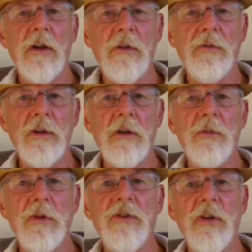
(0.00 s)
I've really
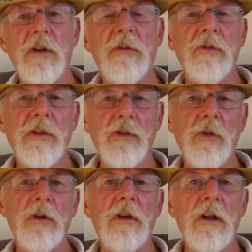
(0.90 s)
appreciated I've
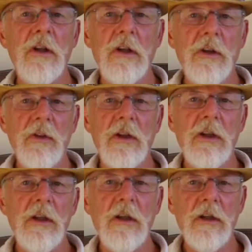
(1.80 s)
enjoyed
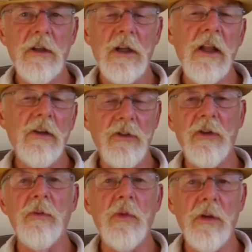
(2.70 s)
the uh,
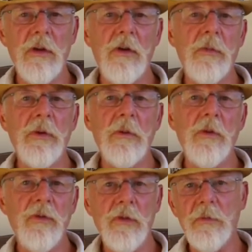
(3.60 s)
connection with a lot of
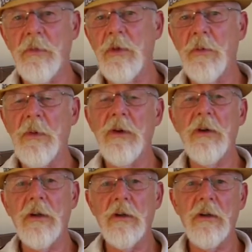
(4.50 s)
people from
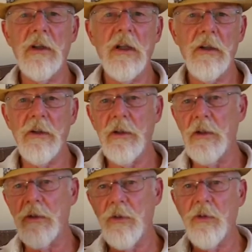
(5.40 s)
America,
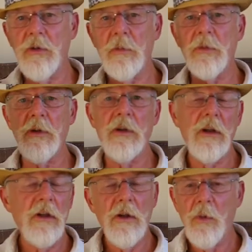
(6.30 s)
Canada, Europe and
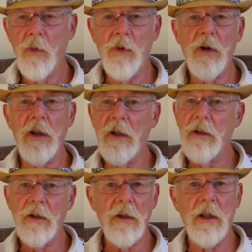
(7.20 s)
were
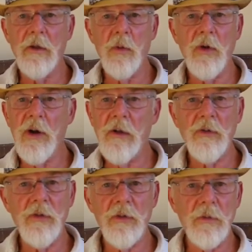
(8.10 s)
and anywhere
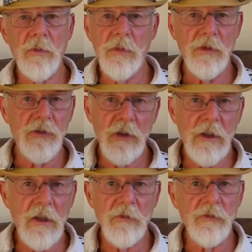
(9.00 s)
else which I
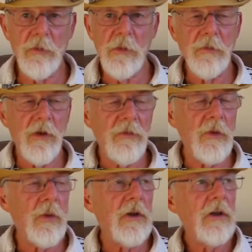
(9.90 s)
can't remember
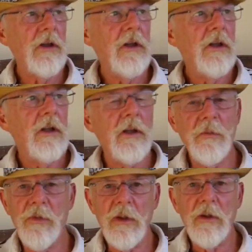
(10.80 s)
everywhere.
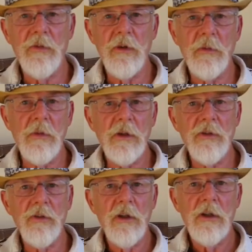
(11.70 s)
Um, thank you very
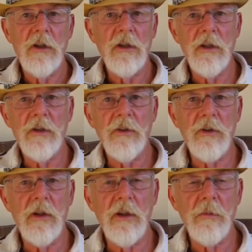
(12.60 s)
much.
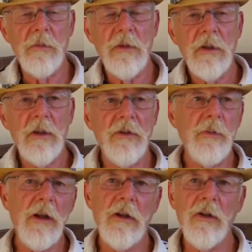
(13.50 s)
It's um, it's
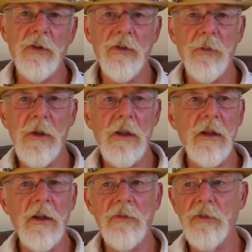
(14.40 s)
meant a lot to me
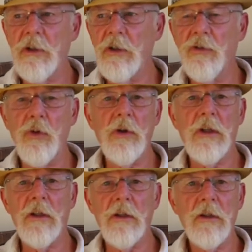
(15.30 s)
and I've really
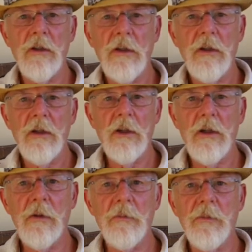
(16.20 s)
enjoyed it.
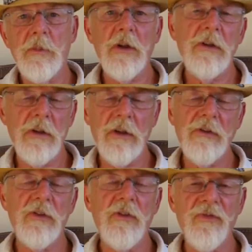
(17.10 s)
Um, but
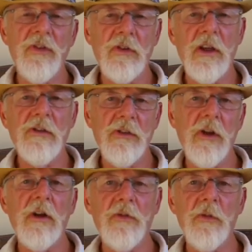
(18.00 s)
it's it's
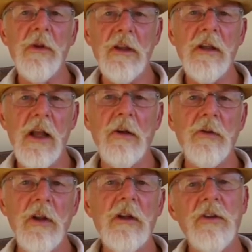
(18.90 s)
time for me
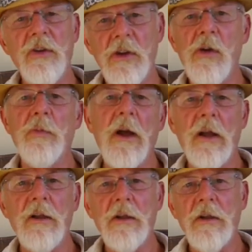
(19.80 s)
now to go
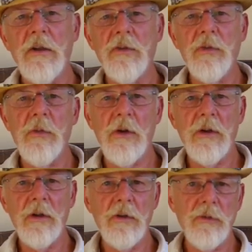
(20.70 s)
back to
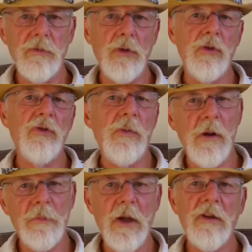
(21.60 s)
my roots,
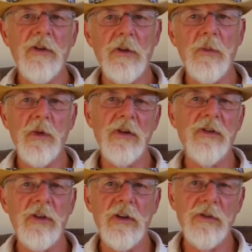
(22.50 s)
my passion,
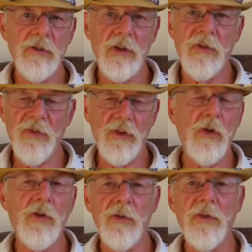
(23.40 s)
which is just
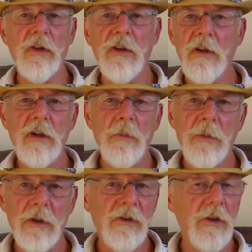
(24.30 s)
photography
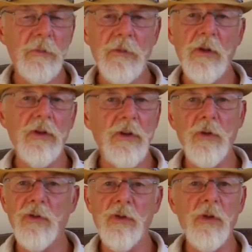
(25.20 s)
because I'm not a
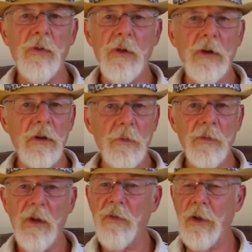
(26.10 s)
YouTuber and I'm
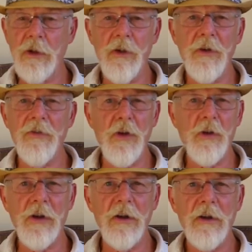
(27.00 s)
definitely not a
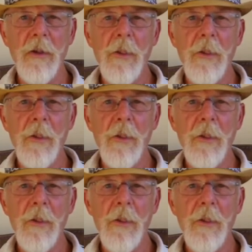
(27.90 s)
vlogger.